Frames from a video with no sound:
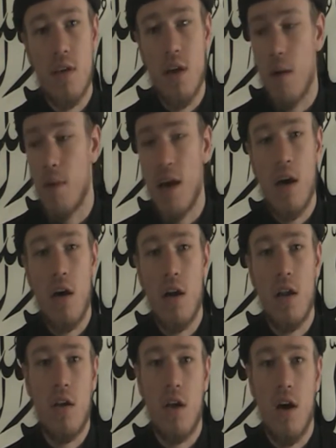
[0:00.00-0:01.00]
come out
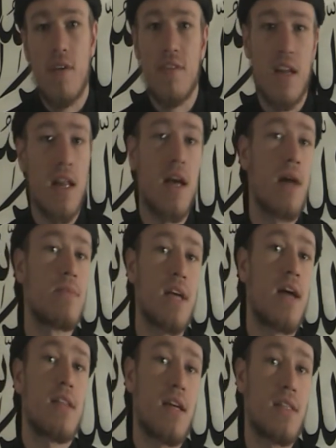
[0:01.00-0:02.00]
early on half, and then he comes
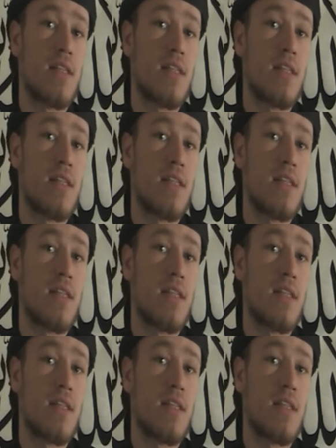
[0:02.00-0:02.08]
out and does